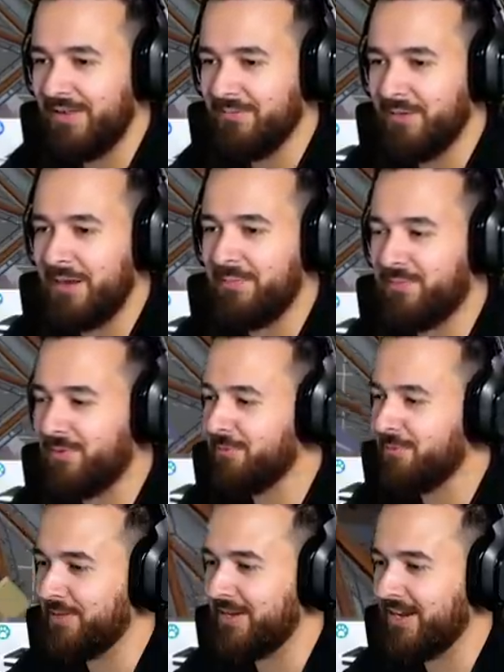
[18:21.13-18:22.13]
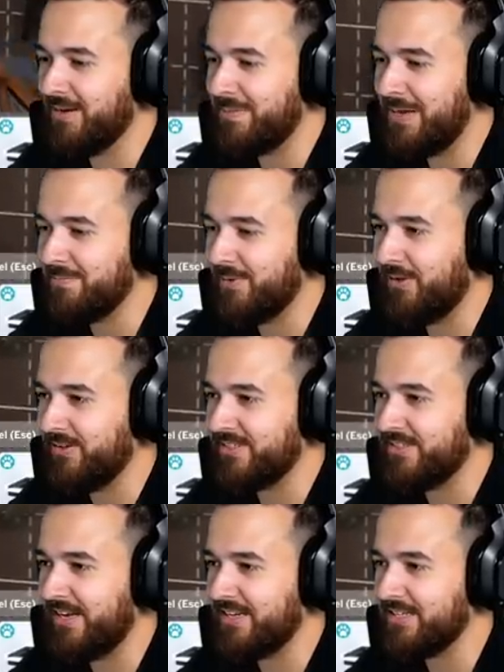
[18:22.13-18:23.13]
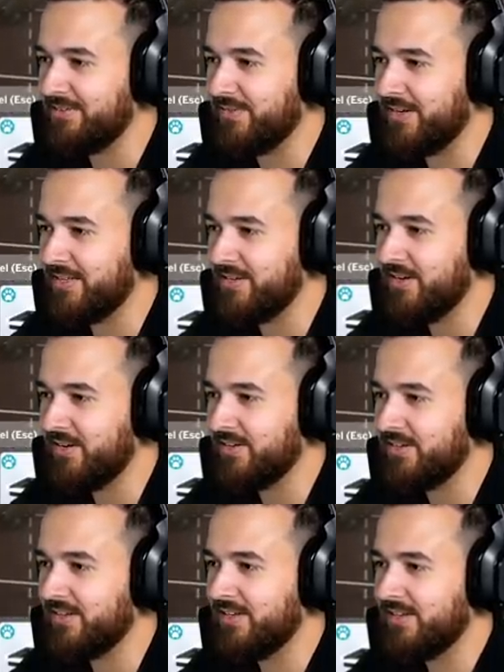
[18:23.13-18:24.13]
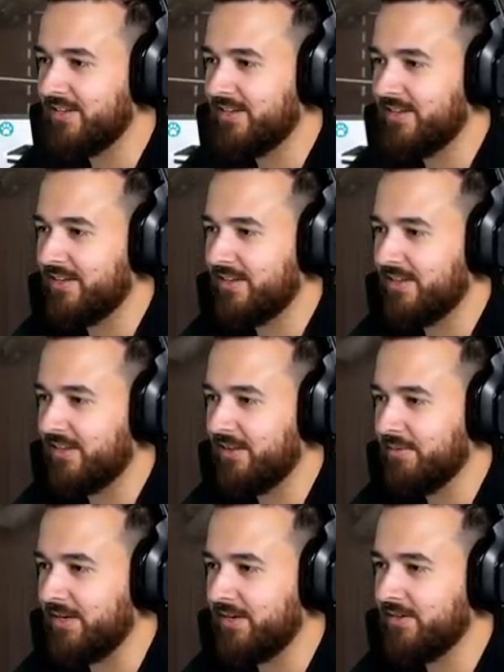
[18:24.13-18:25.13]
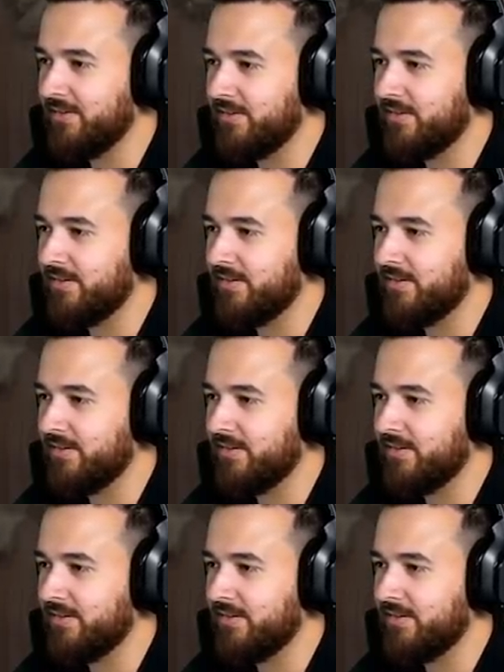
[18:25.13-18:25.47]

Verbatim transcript: well, we probably need a pet bowl to actually feed the dog. There we go.